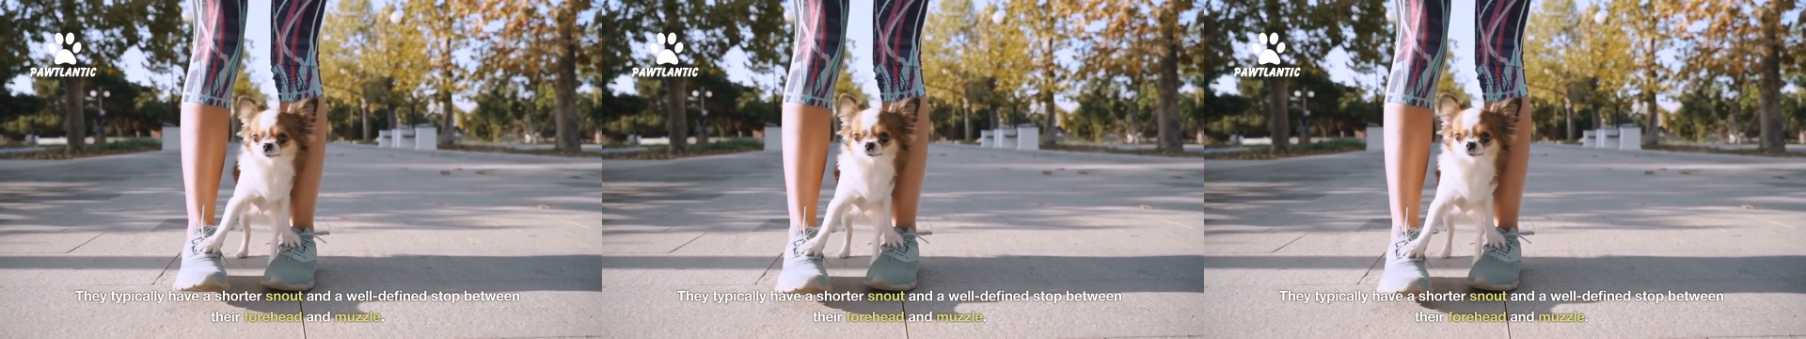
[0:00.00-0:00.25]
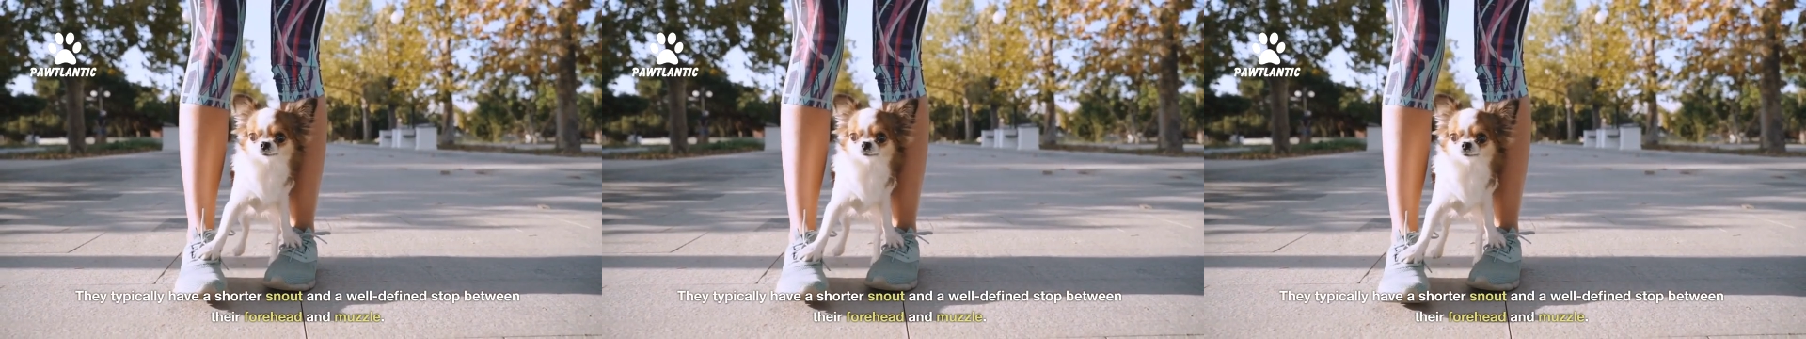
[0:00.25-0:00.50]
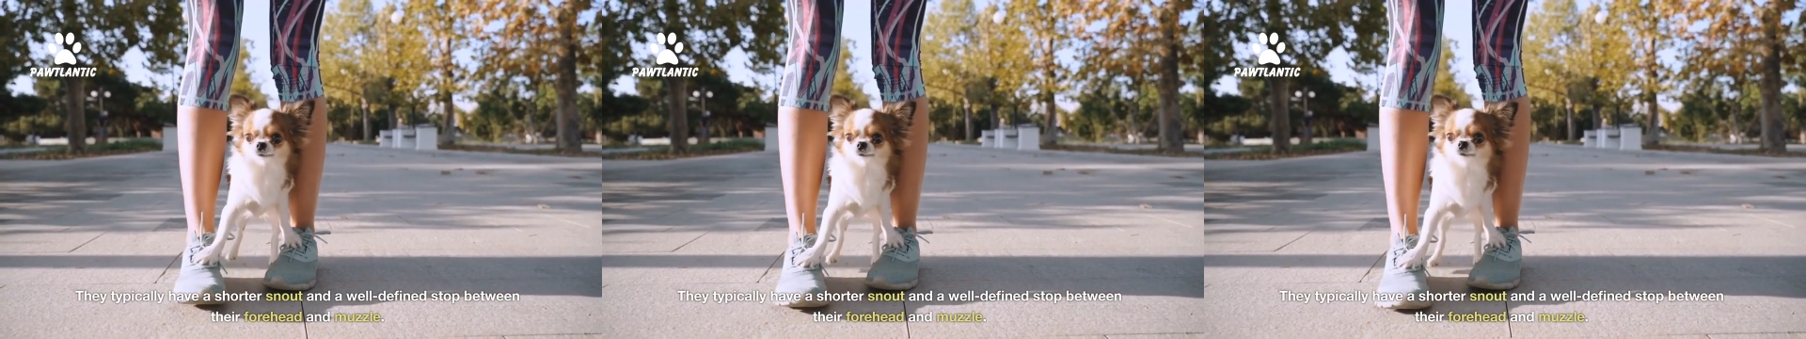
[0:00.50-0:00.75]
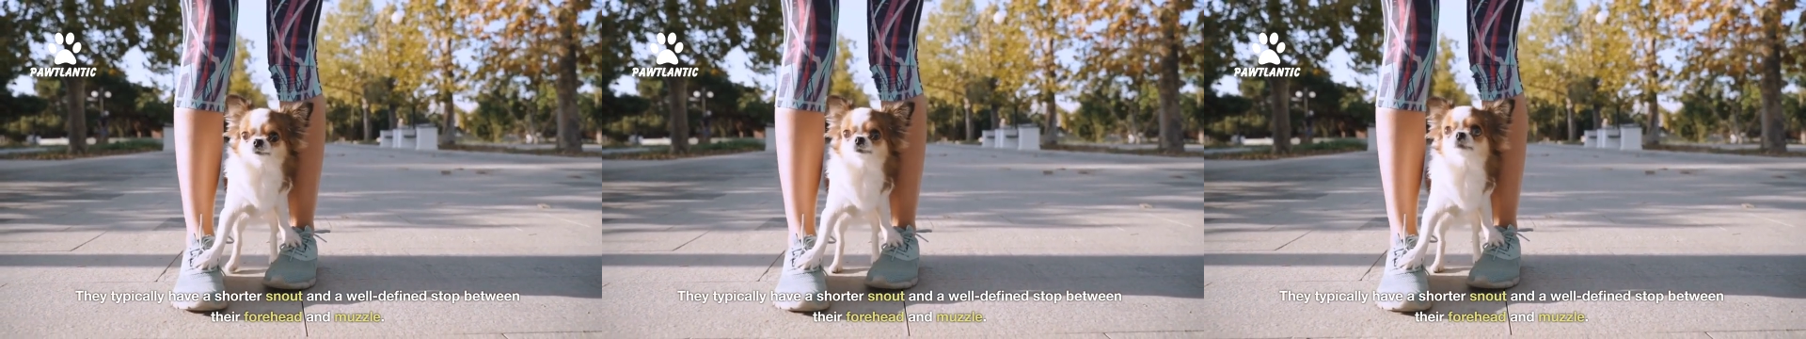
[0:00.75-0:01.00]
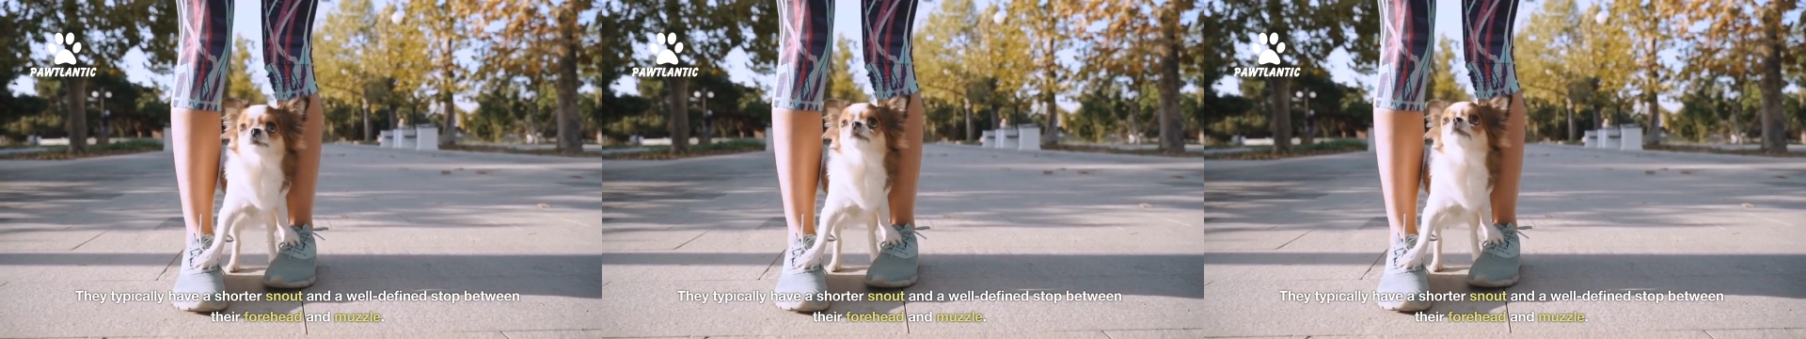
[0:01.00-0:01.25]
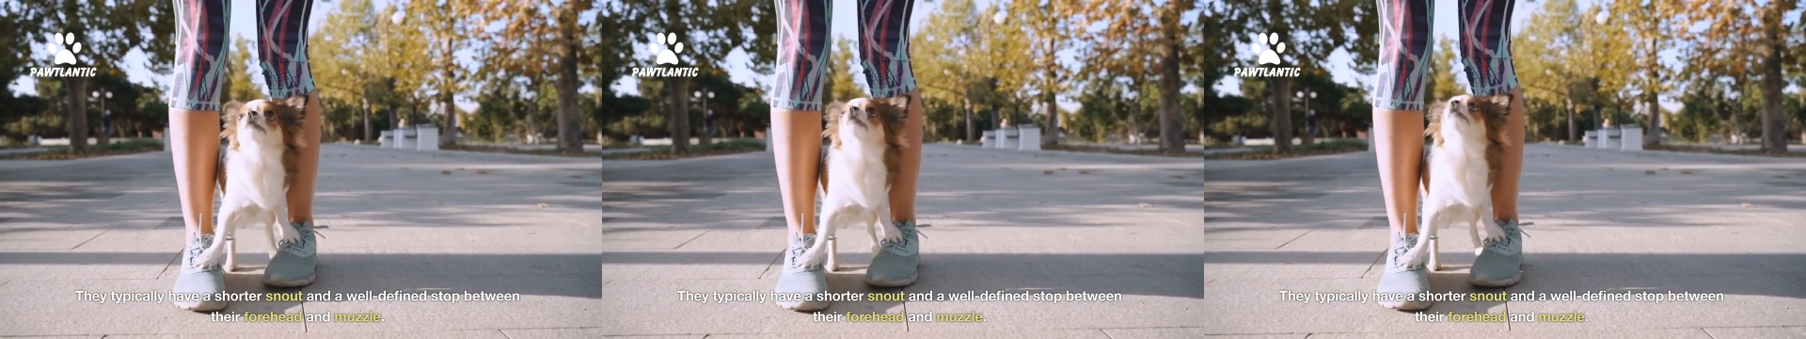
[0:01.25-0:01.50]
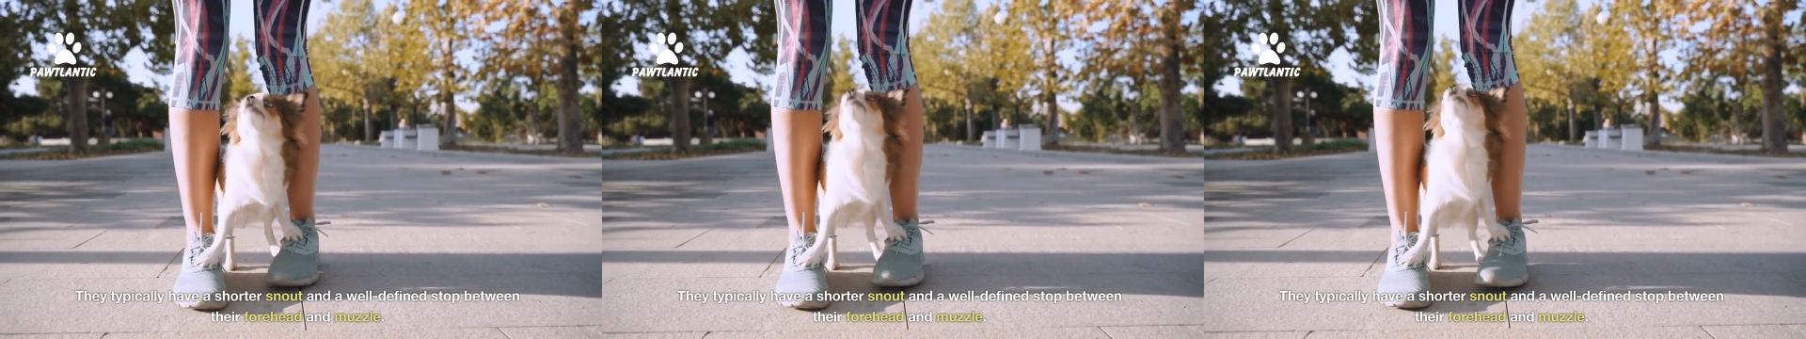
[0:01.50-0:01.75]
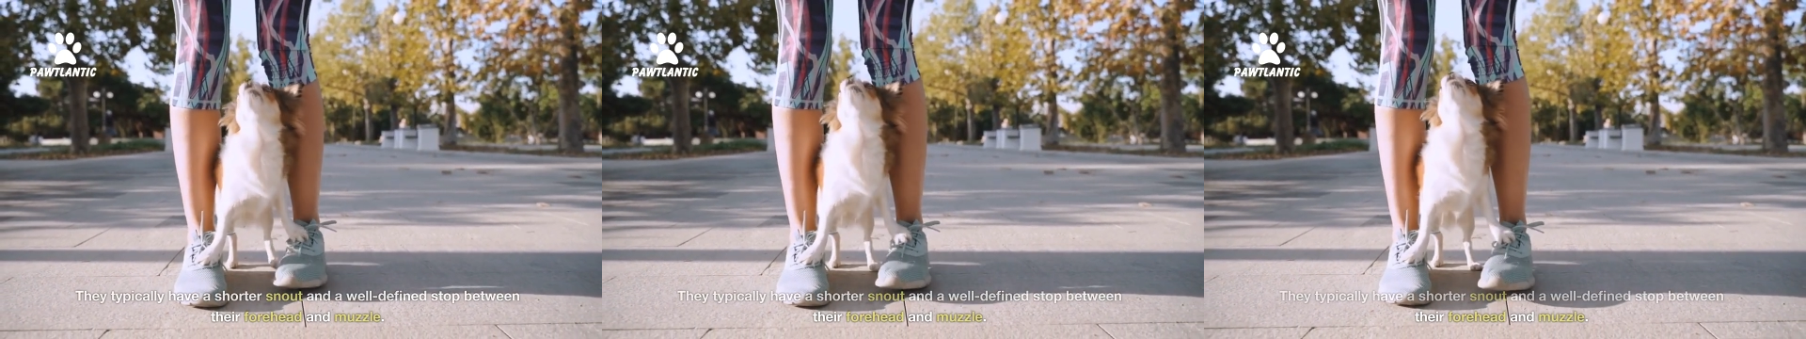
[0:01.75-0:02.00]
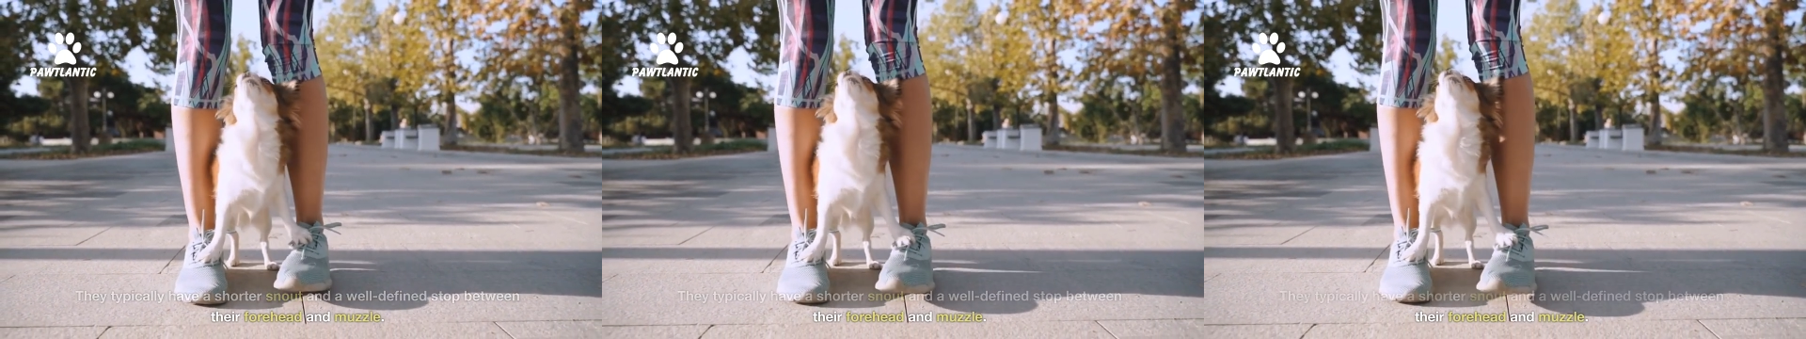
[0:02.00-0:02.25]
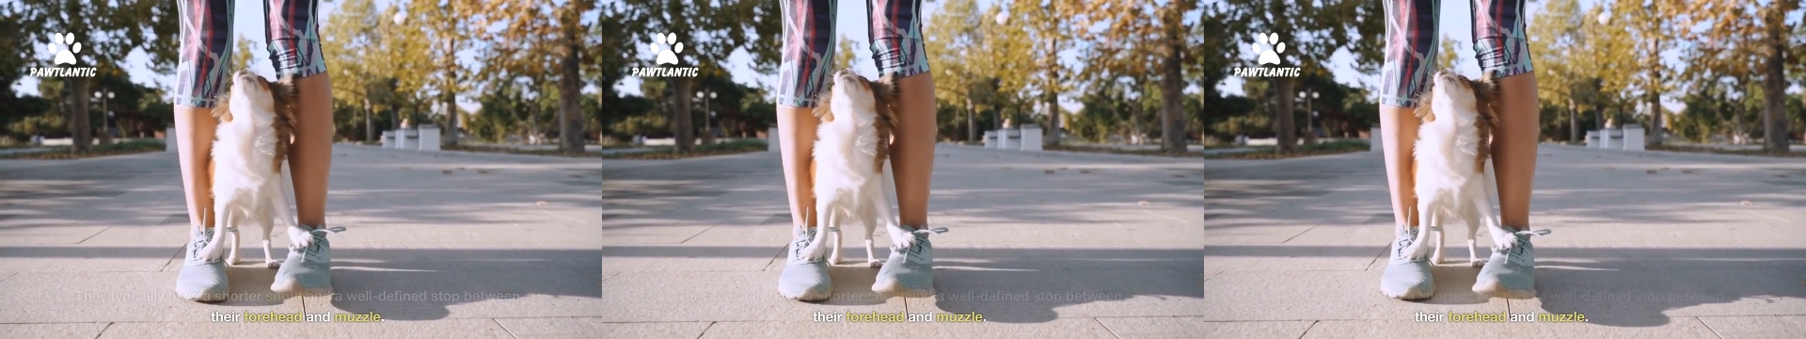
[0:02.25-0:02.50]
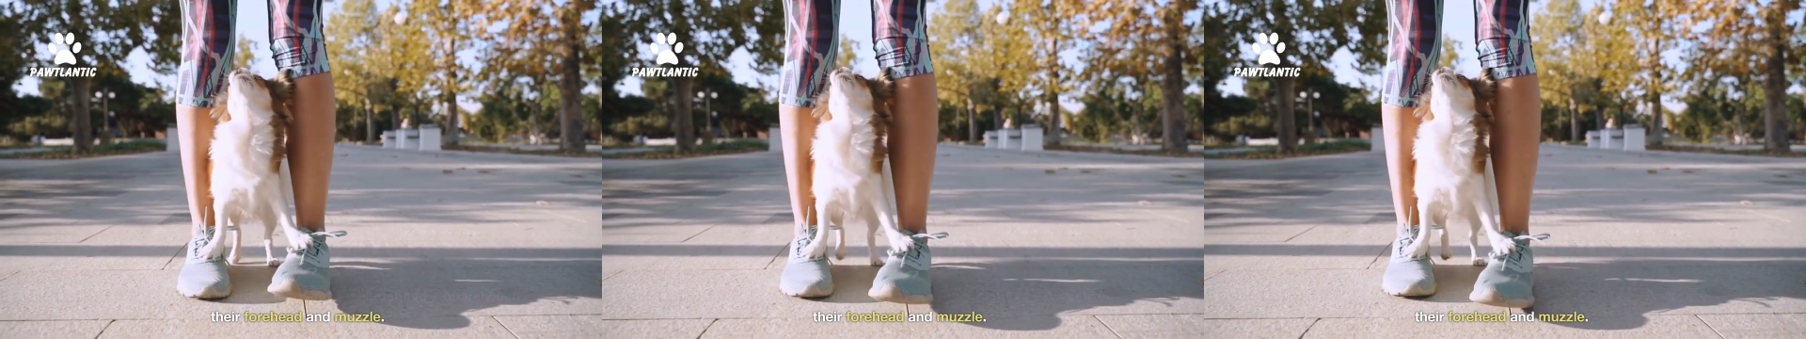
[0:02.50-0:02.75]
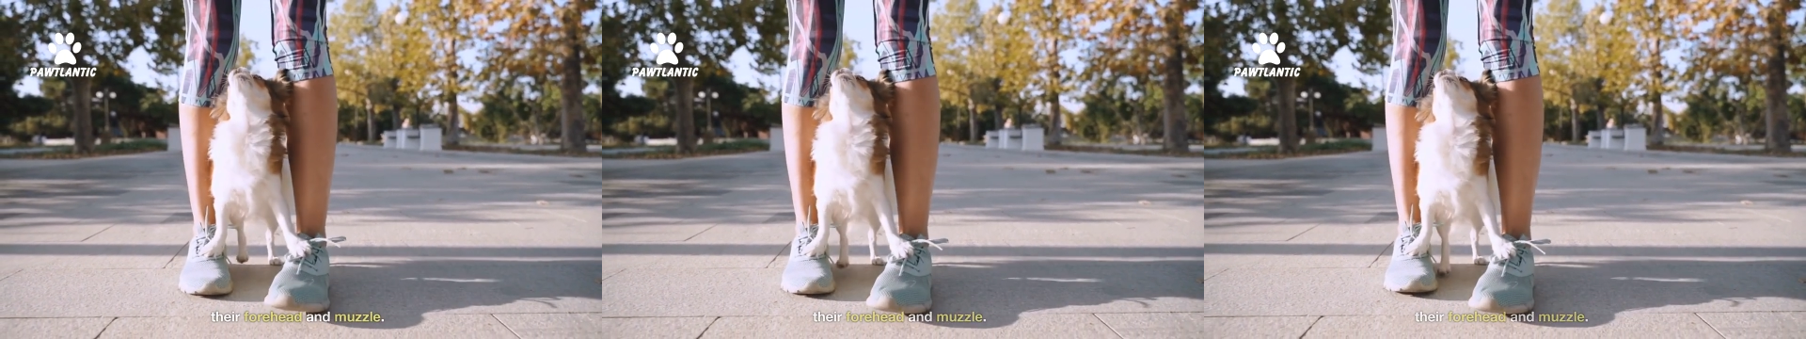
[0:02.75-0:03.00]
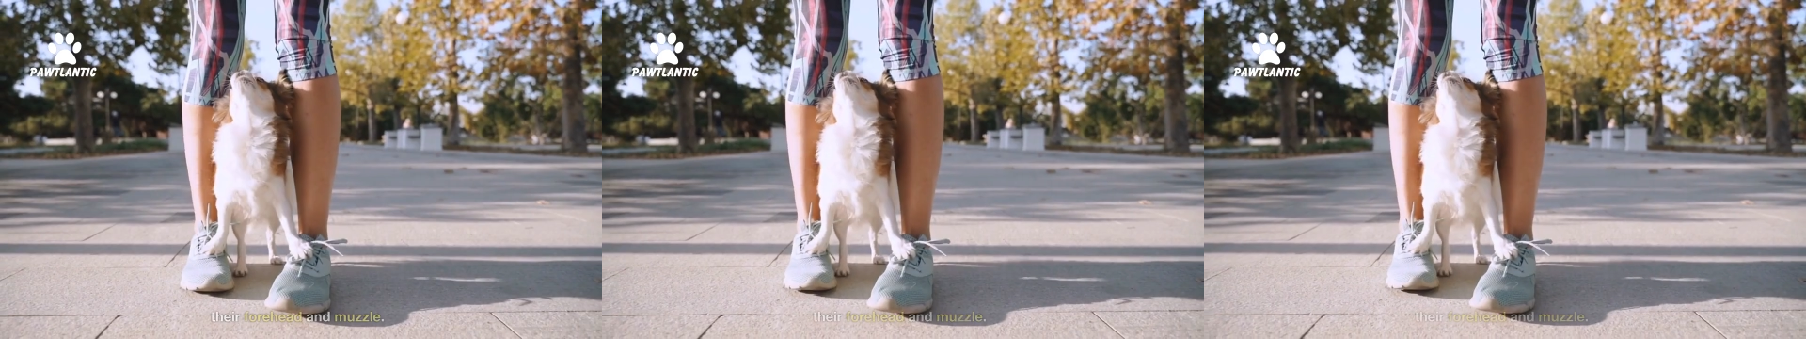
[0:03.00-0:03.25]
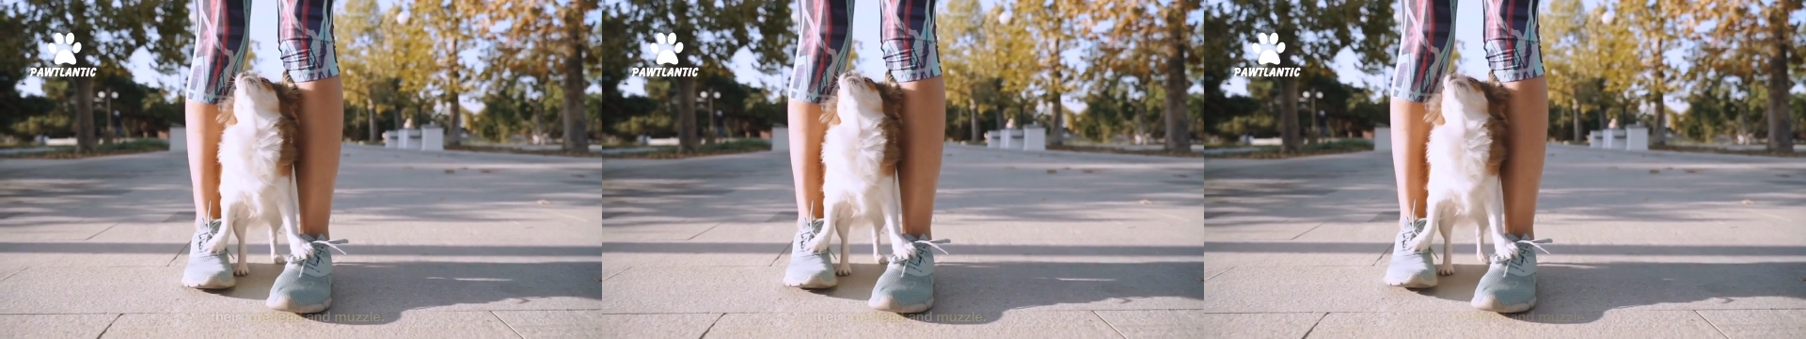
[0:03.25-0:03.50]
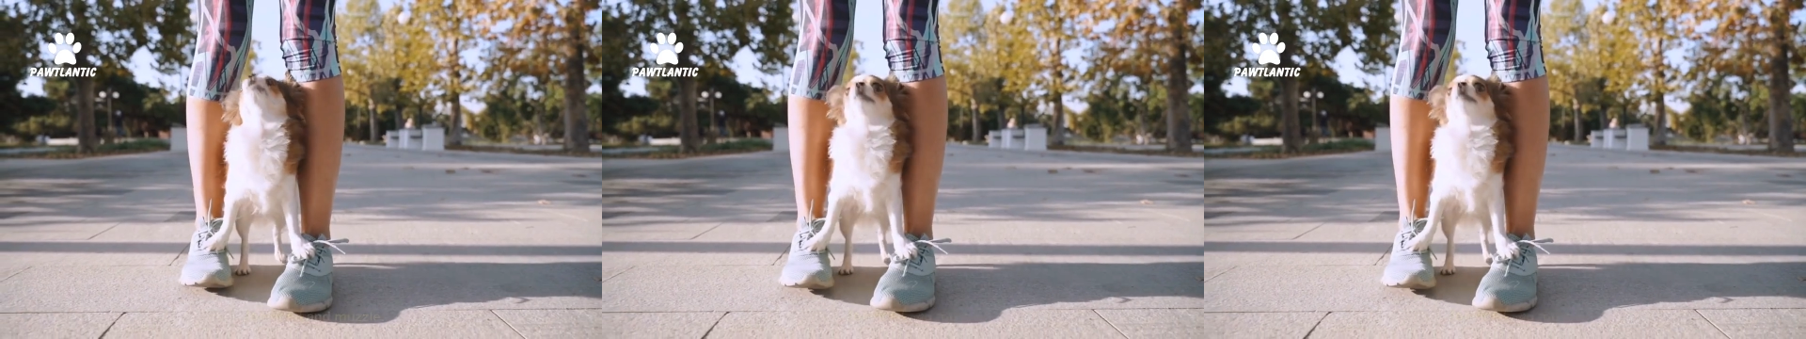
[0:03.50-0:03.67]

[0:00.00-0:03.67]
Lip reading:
No face is visible, so there are no lips to read.